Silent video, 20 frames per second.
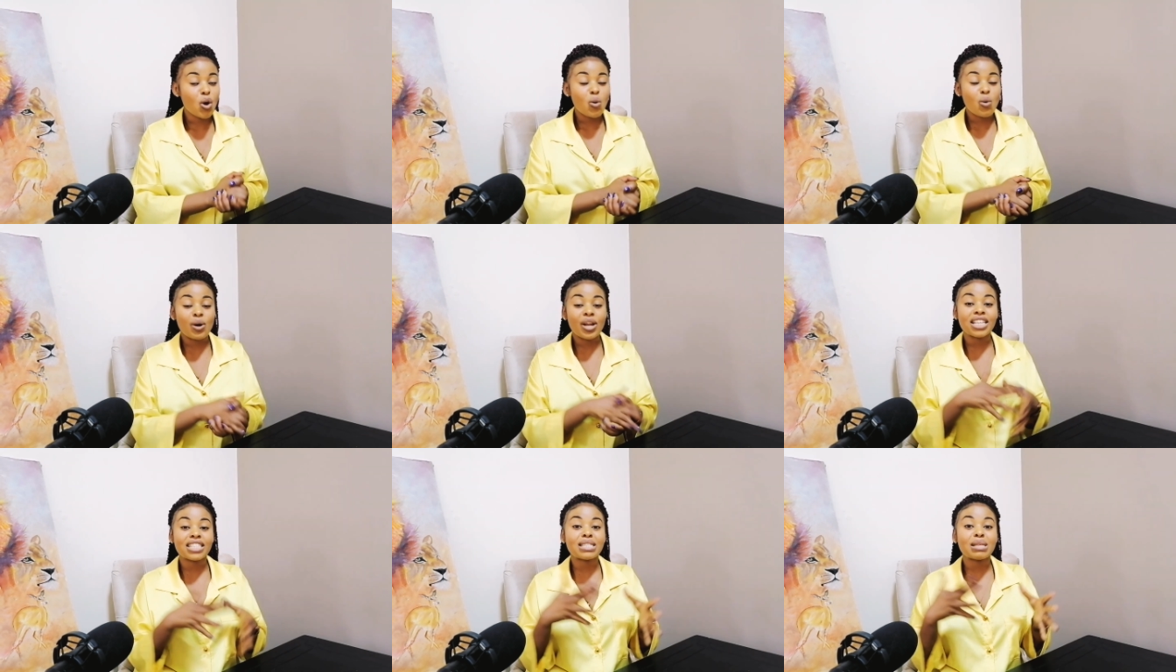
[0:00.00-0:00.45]

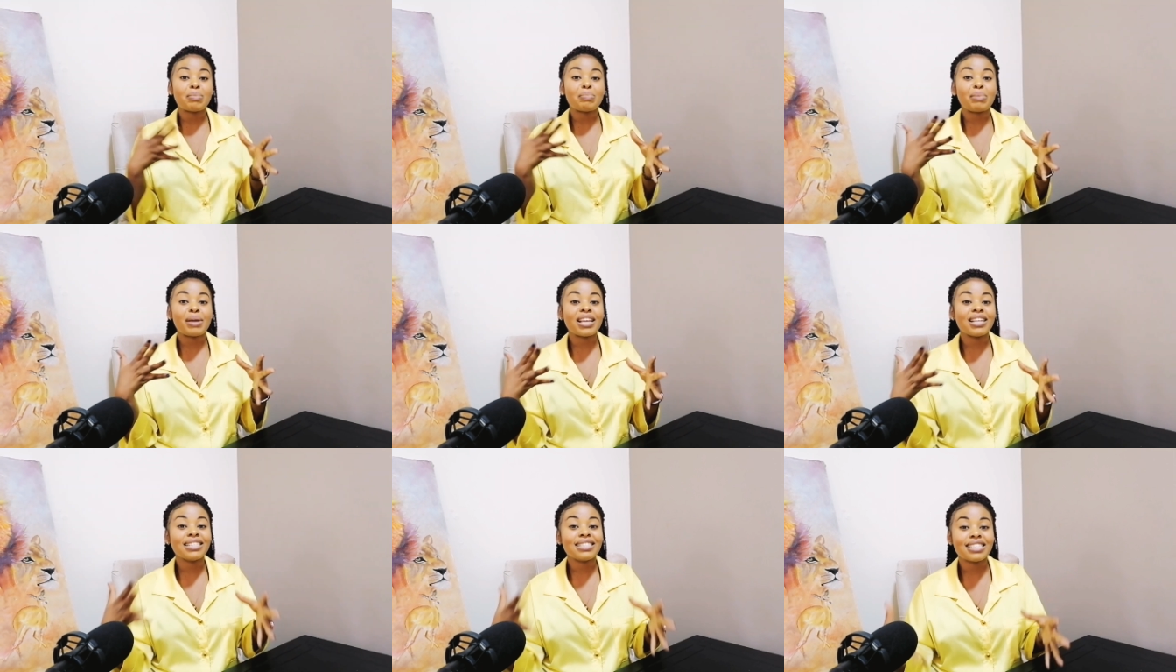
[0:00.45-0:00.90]
When I say
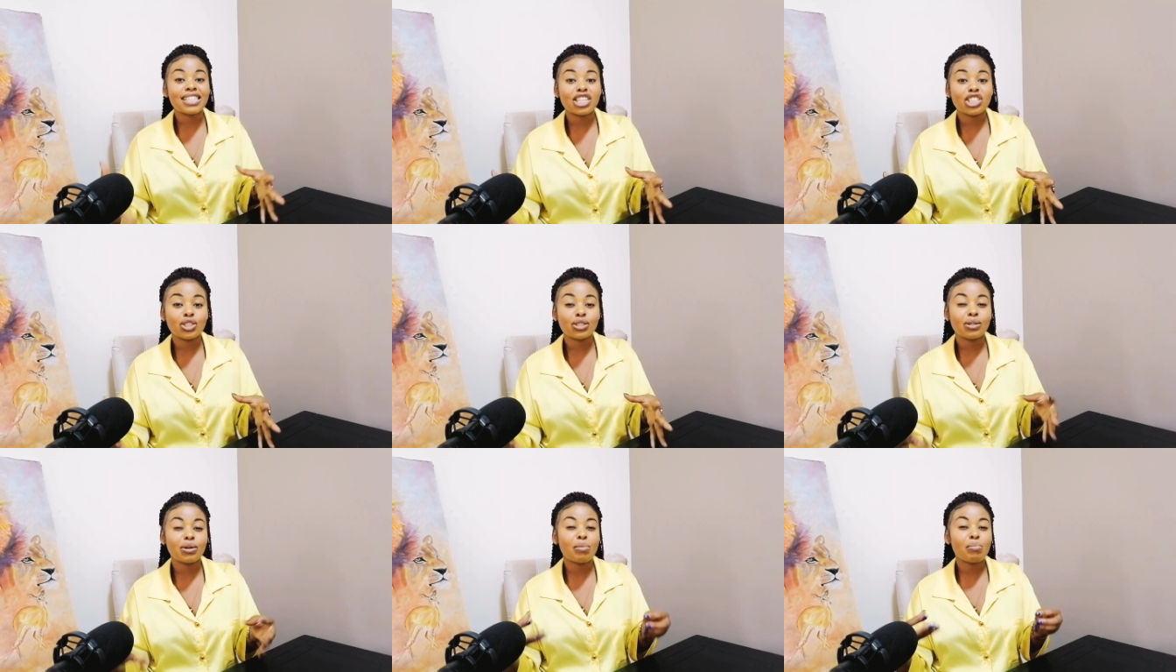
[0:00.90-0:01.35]
be
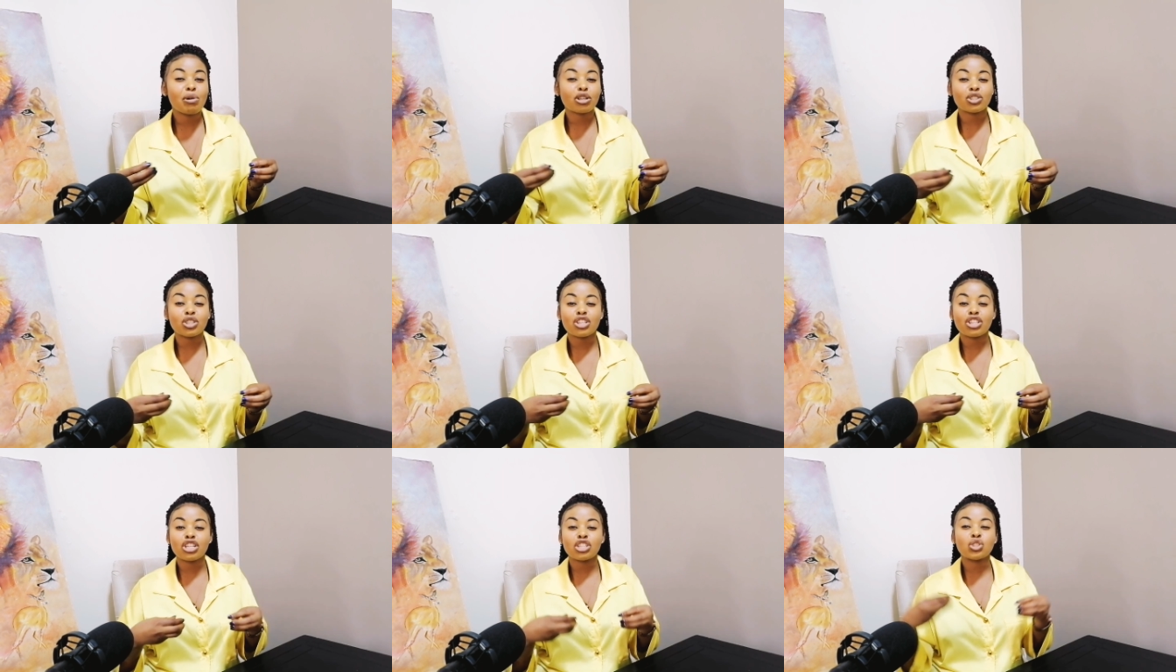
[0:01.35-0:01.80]
intentional, make
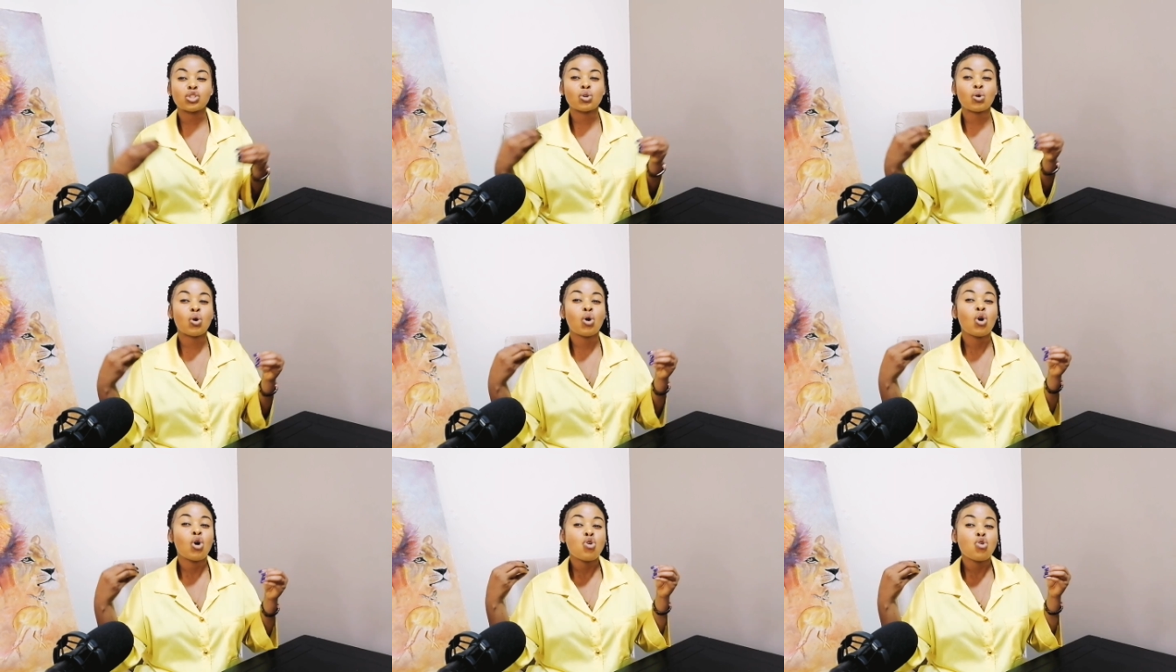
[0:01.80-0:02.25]
sure that
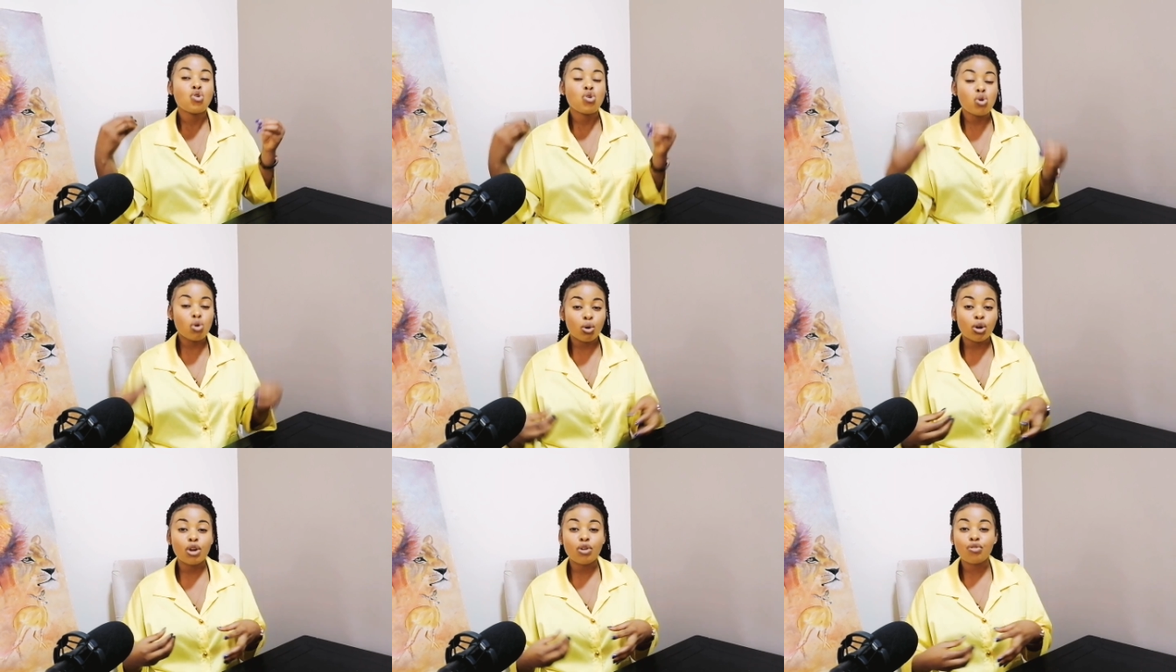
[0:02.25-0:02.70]
you're
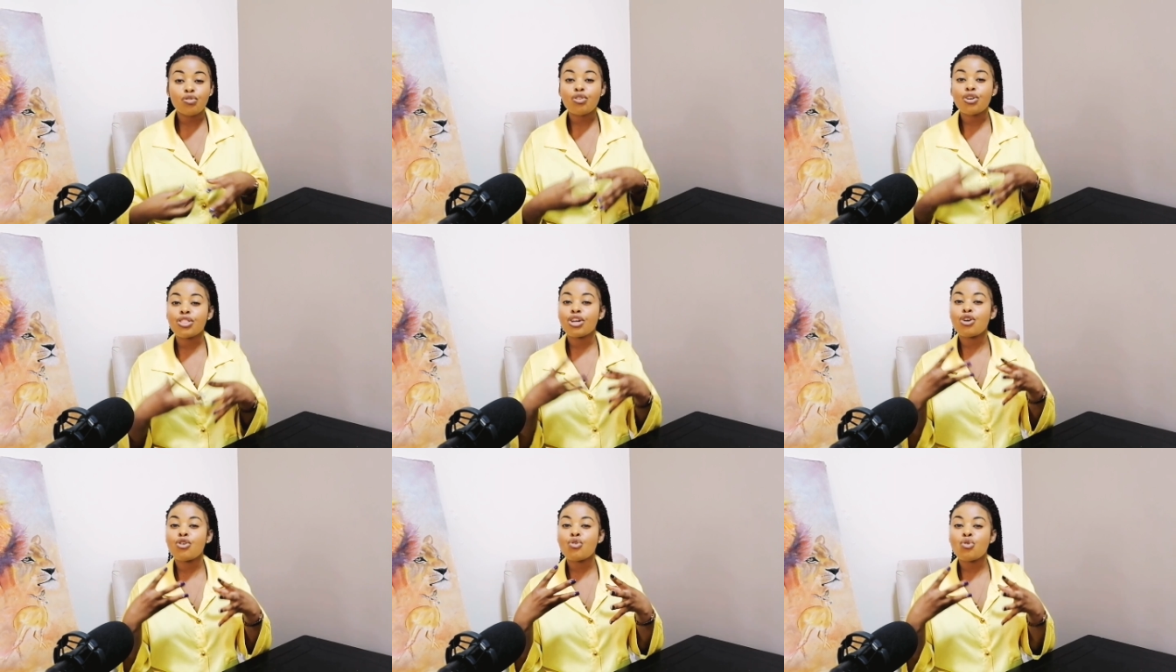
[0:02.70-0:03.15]
looking for
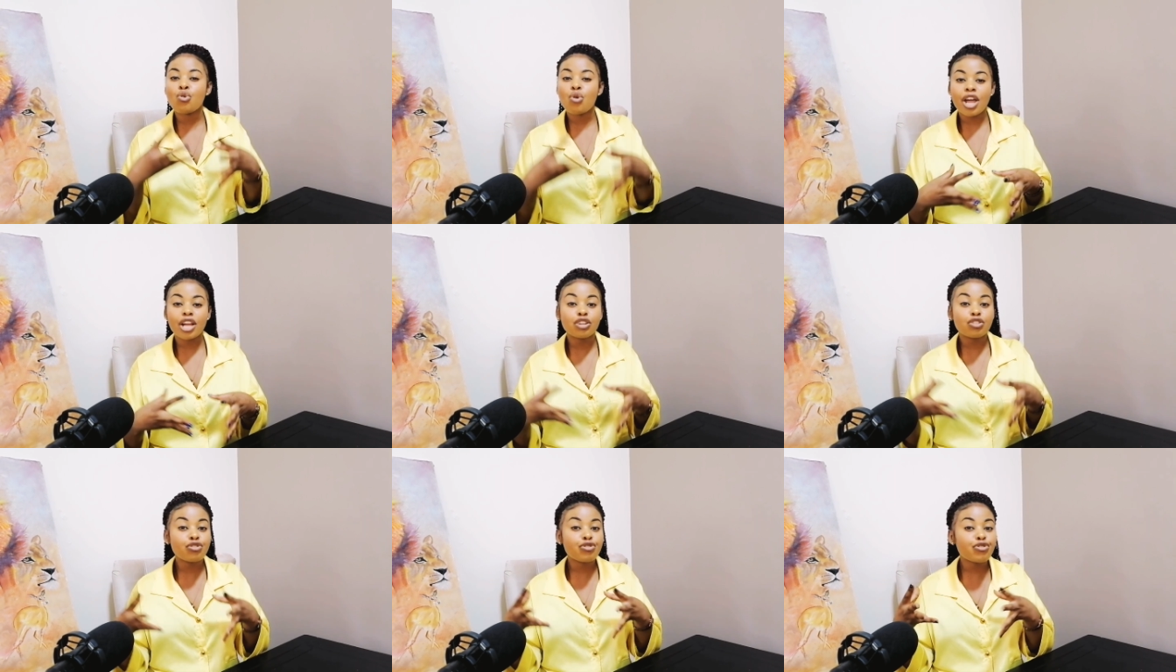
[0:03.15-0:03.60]
the
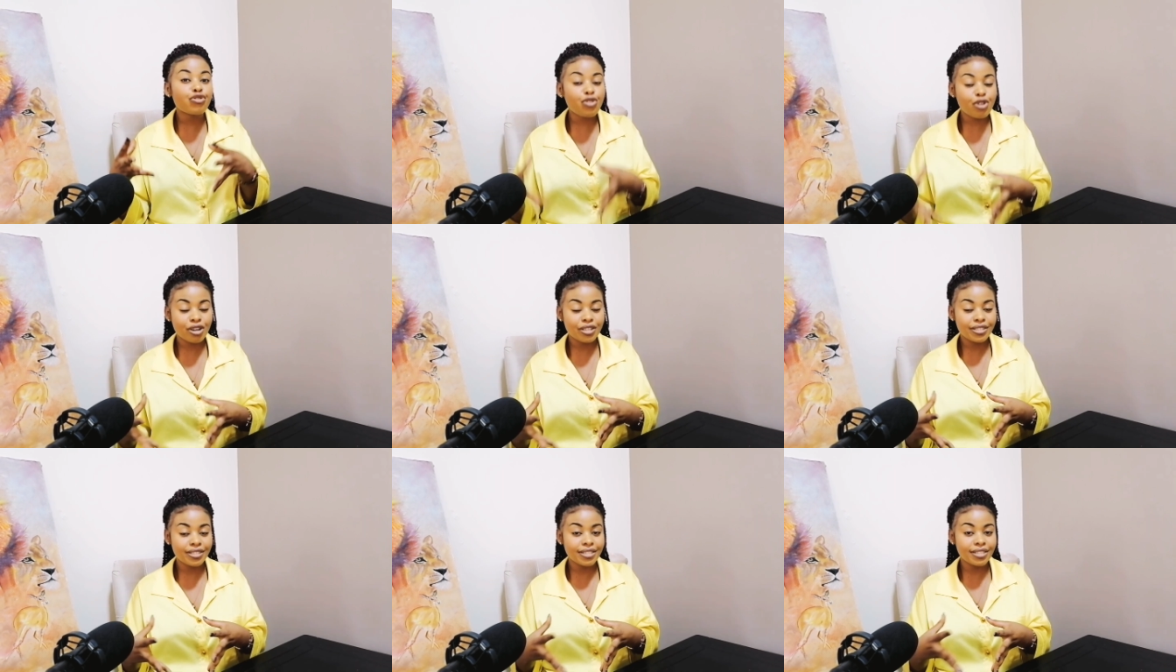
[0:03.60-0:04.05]
right
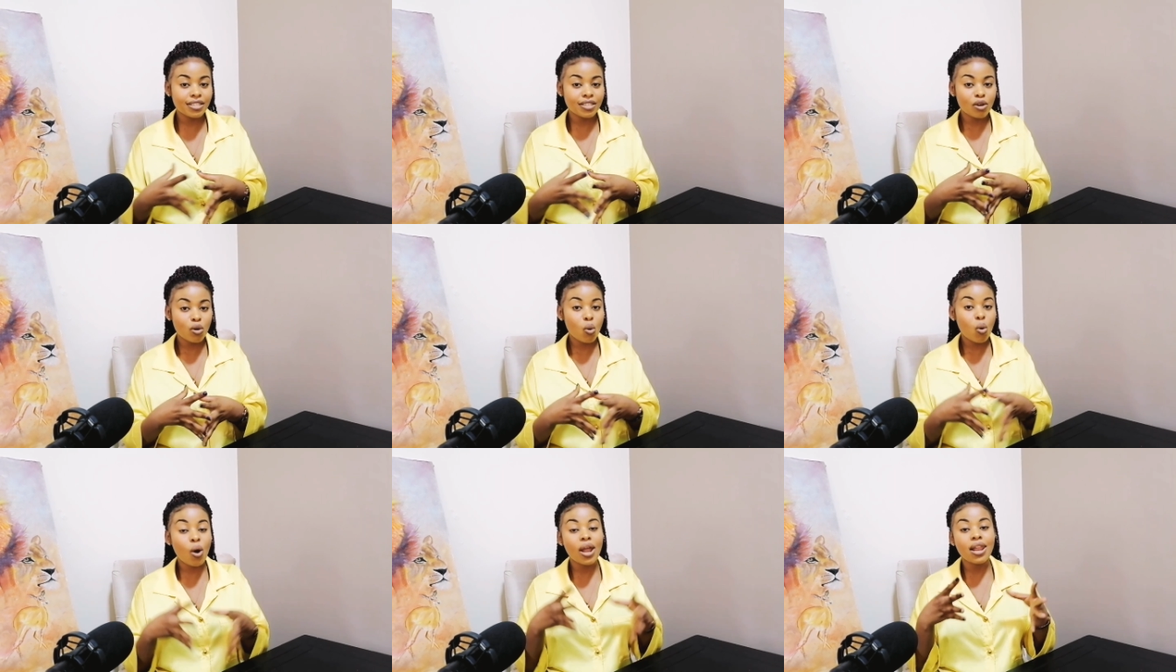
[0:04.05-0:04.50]
friends
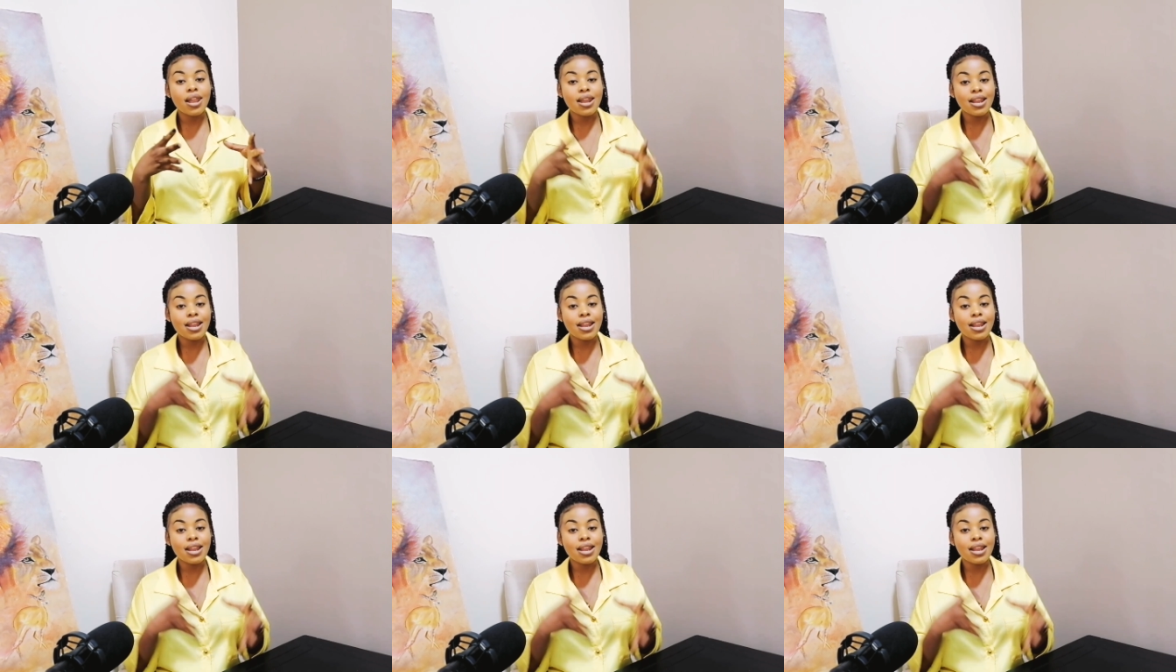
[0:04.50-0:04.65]
who are